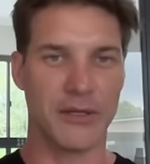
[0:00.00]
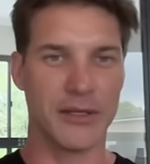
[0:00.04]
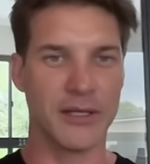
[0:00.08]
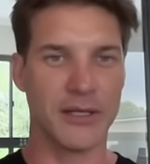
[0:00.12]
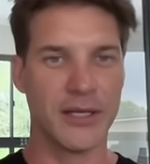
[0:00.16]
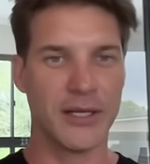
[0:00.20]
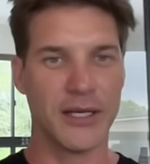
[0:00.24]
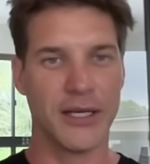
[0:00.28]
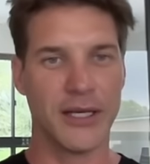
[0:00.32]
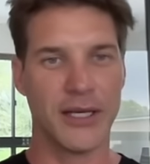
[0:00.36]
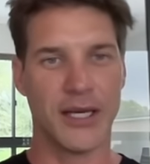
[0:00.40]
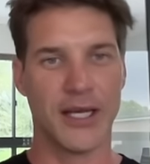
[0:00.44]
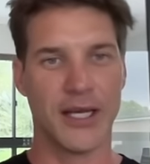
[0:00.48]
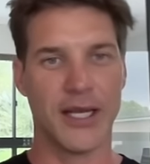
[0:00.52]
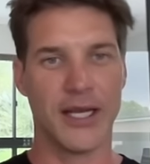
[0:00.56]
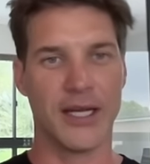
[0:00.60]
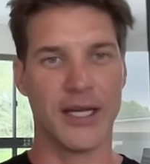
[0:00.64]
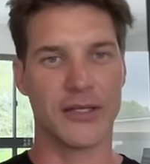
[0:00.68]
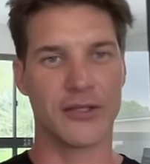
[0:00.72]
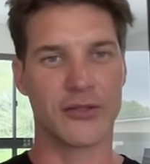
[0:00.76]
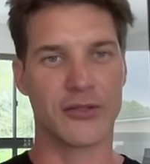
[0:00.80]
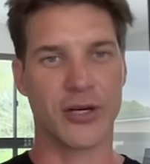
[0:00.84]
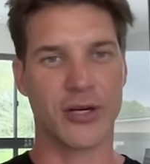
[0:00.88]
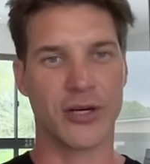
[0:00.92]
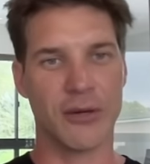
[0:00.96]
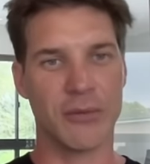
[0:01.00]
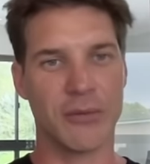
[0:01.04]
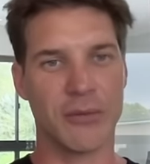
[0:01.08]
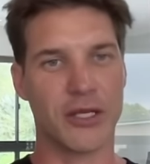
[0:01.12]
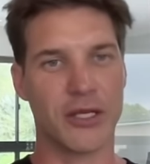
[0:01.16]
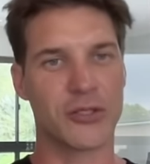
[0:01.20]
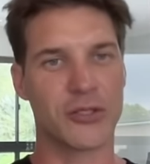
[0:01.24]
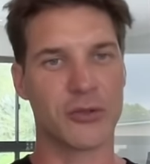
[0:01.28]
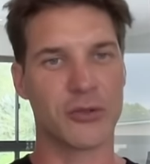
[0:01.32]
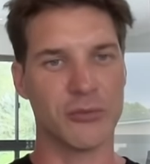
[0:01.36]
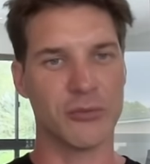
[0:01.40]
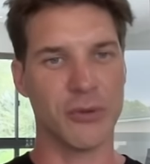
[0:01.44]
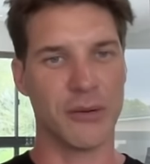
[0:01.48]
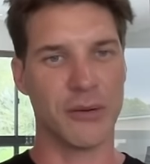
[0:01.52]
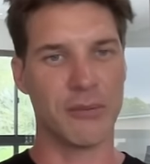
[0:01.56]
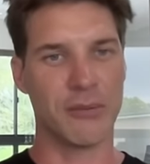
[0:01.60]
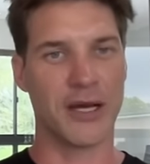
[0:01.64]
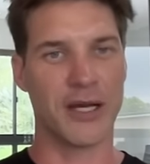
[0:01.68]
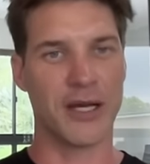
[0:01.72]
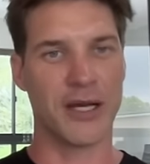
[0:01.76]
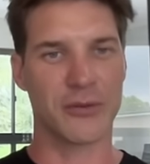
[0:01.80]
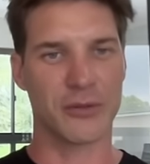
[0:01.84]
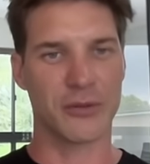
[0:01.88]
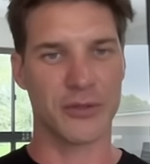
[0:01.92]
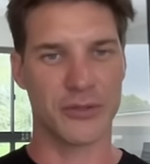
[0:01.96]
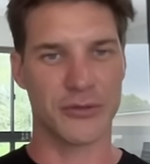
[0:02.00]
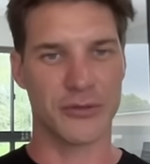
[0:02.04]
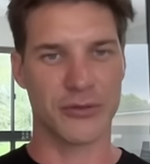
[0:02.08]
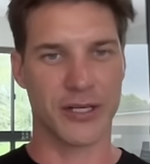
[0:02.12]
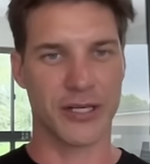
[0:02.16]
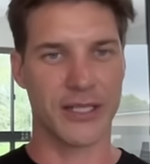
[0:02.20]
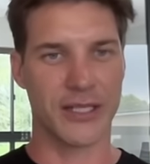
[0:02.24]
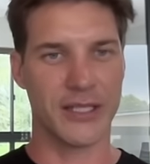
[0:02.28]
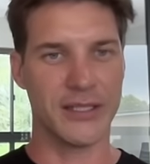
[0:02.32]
and trying to make sure my bike was ready.